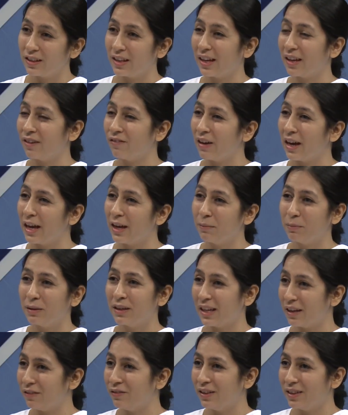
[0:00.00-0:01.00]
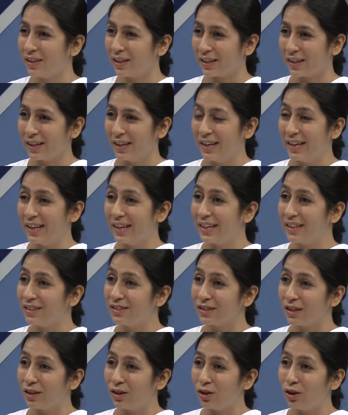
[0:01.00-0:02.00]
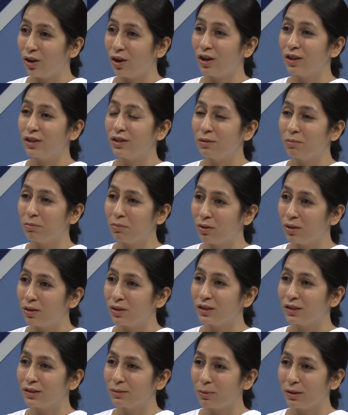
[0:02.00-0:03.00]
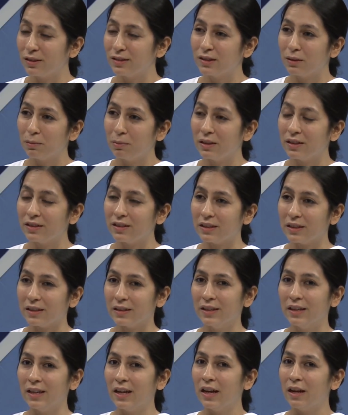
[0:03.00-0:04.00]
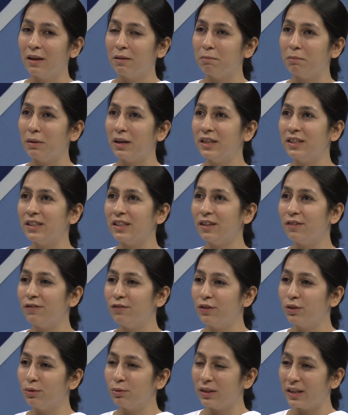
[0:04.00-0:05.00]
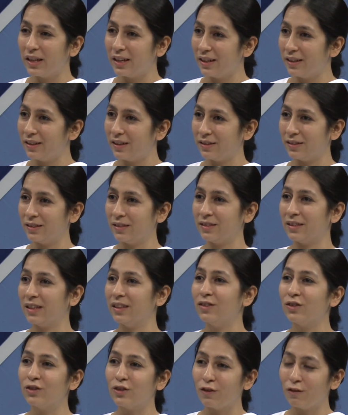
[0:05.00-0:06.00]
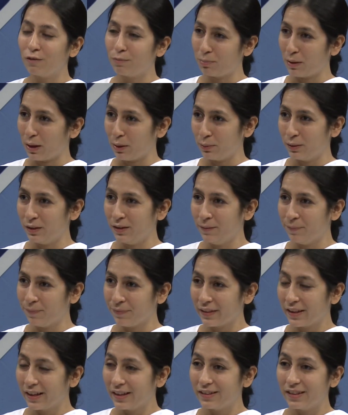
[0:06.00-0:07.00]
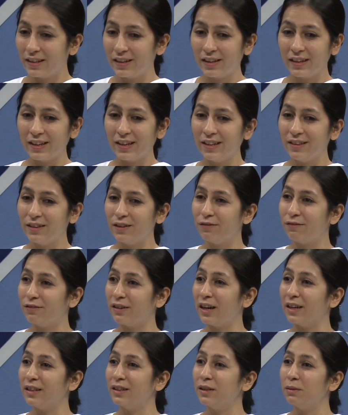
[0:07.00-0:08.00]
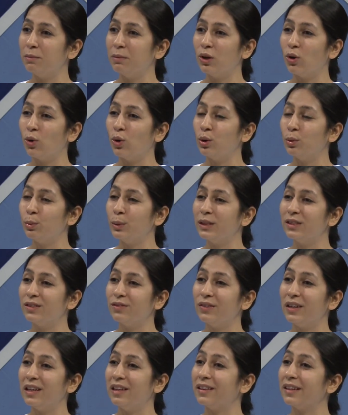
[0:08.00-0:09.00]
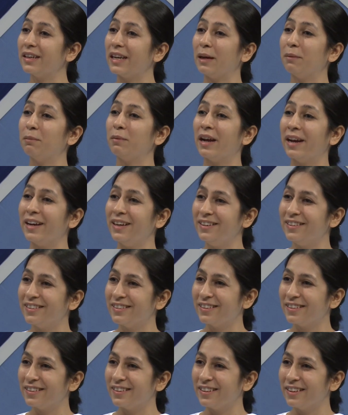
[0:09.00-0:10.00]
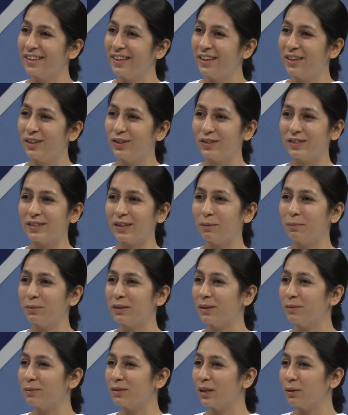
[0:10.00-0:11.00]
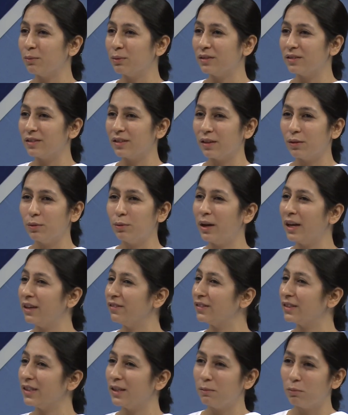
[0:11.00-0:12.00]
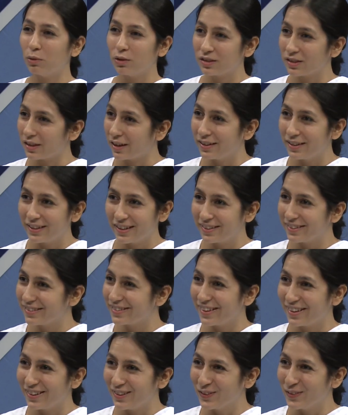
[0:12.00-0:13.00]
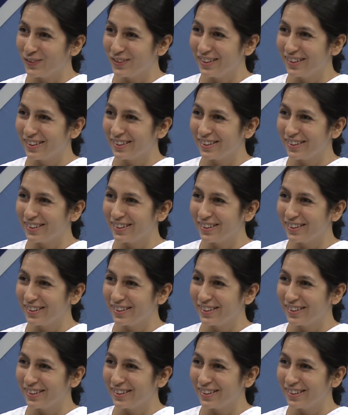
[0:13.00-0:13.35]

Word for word: the environment, everything. It's a lot more responsibility. But if you take it as a sense of power, then again the father may always feel that I'm right. Sometimes they would say, oh, I've seen more Sundays than you,